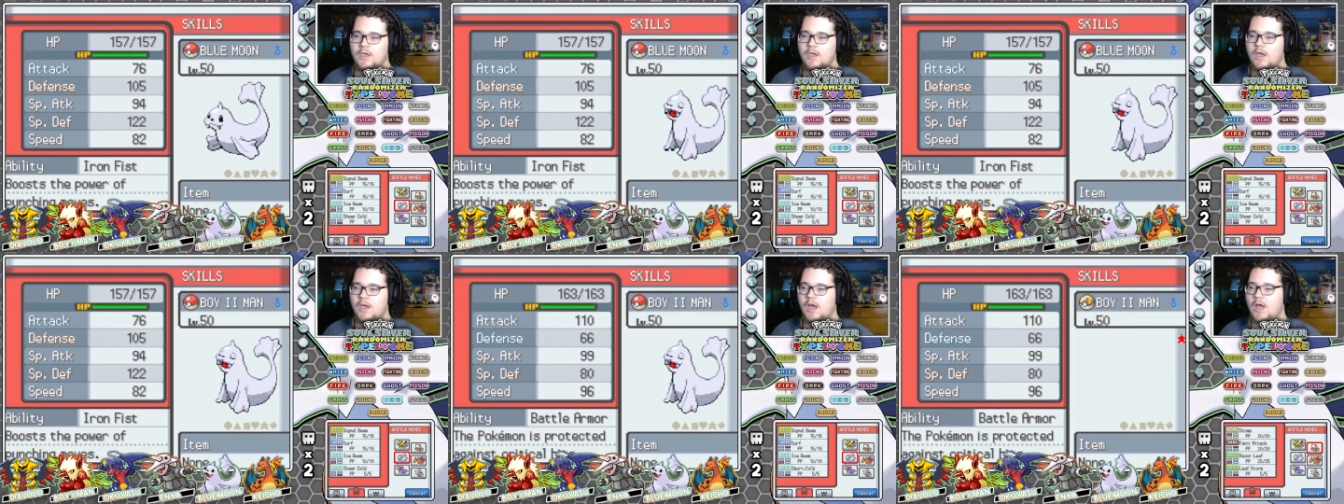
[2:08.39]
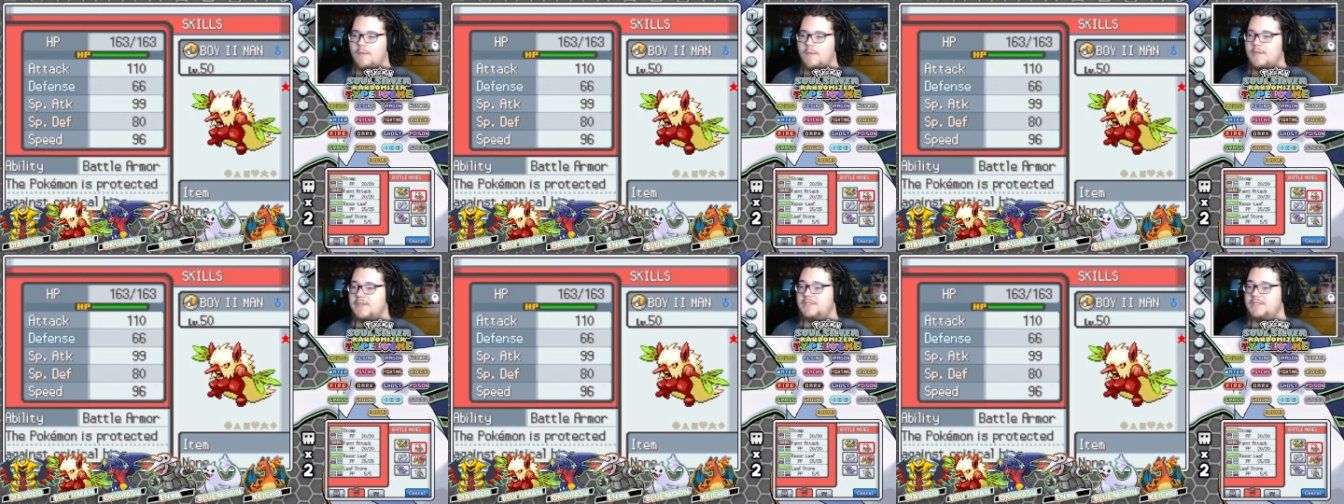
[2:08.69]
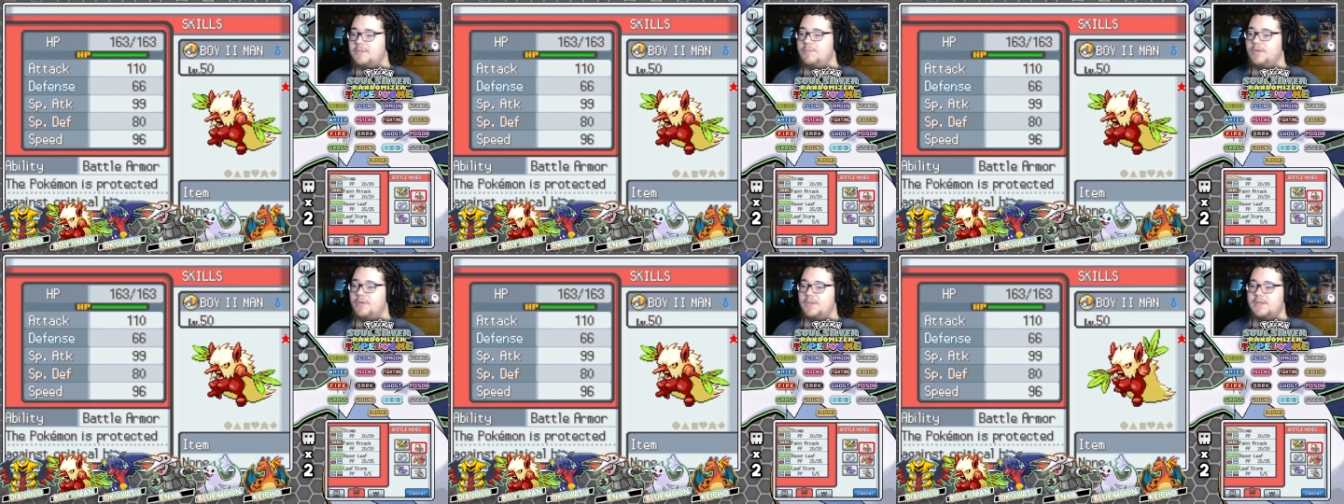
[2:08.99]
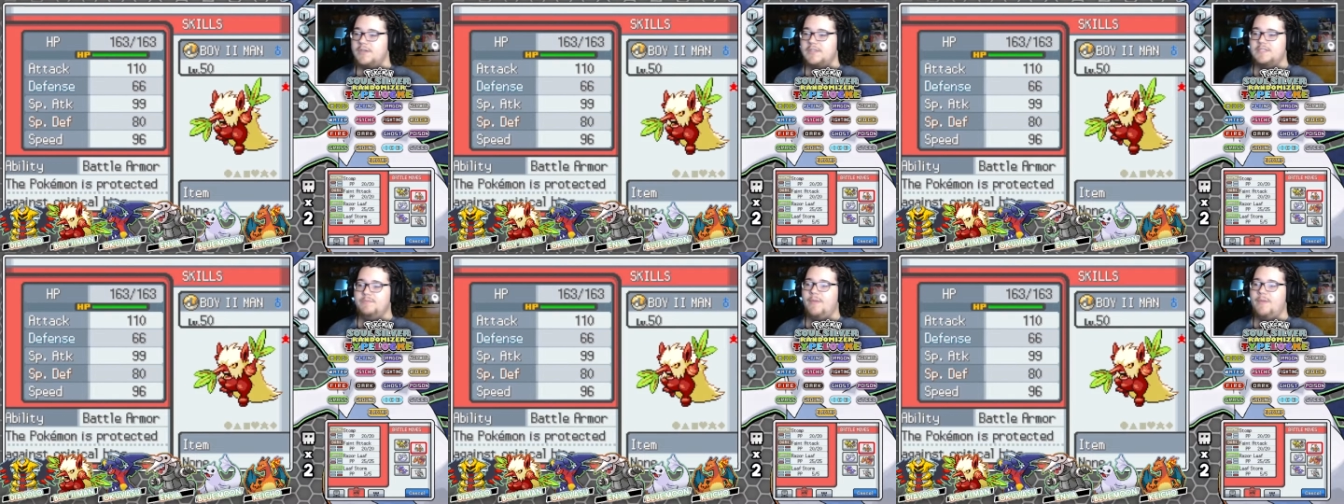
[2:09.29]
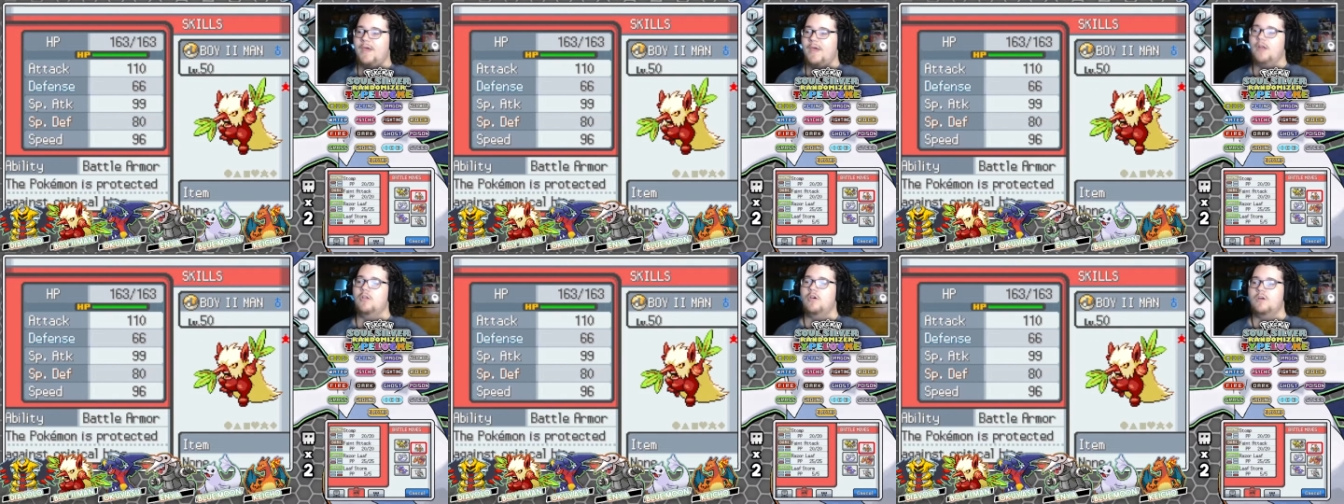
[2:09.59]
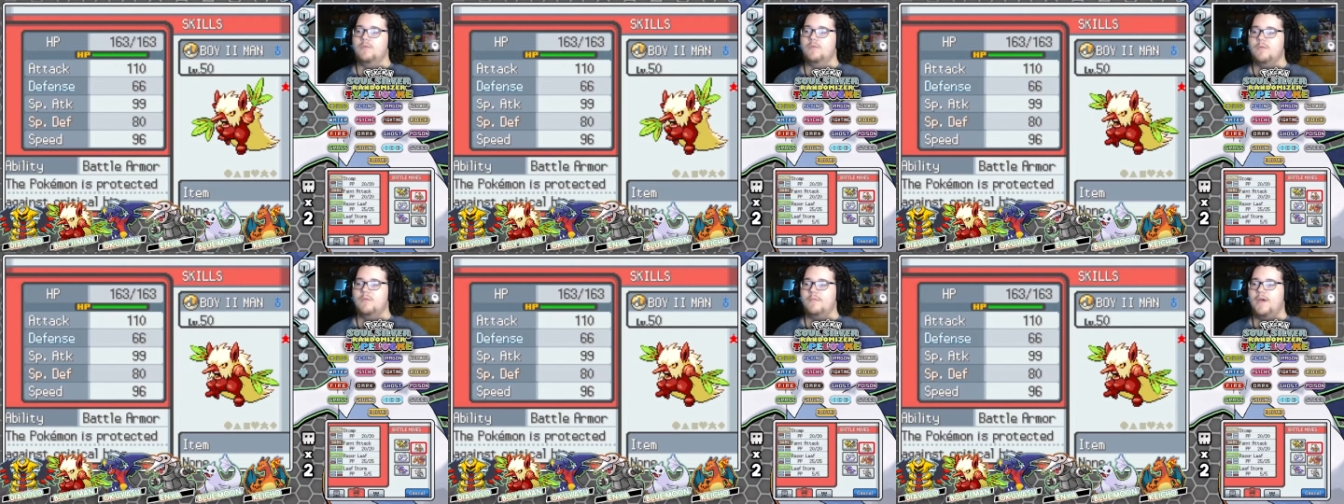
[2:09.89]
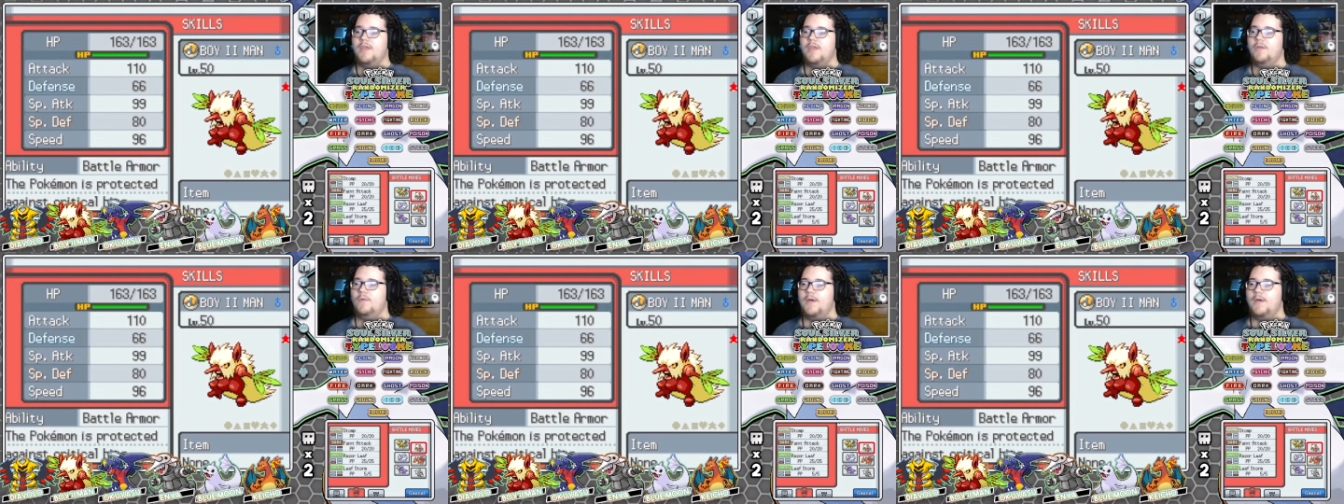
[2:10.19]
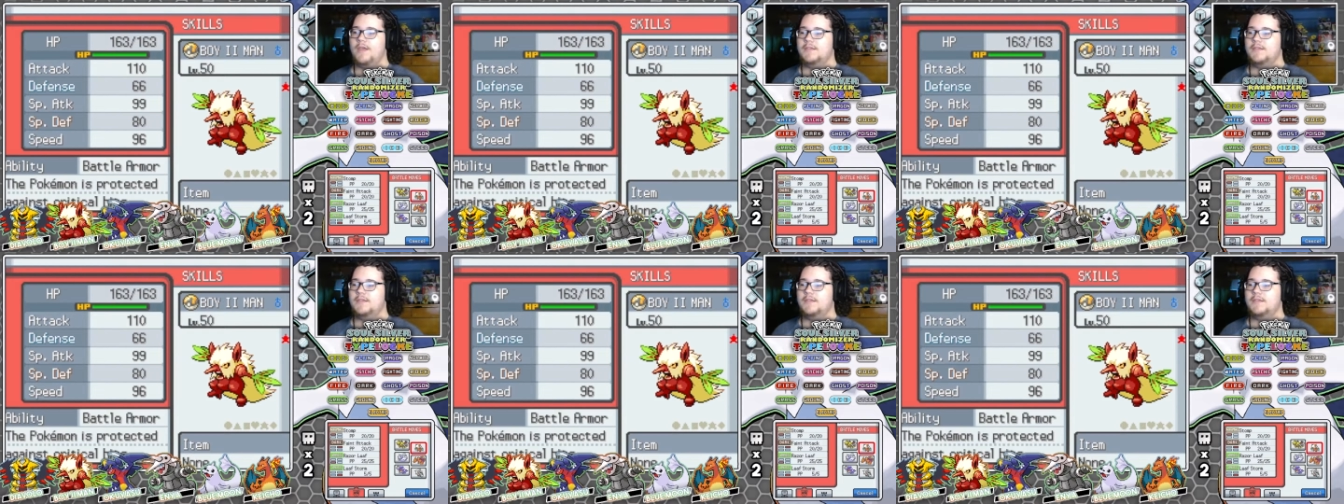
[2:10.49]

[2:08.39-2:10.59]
Its ability is Battle Armor, by the way,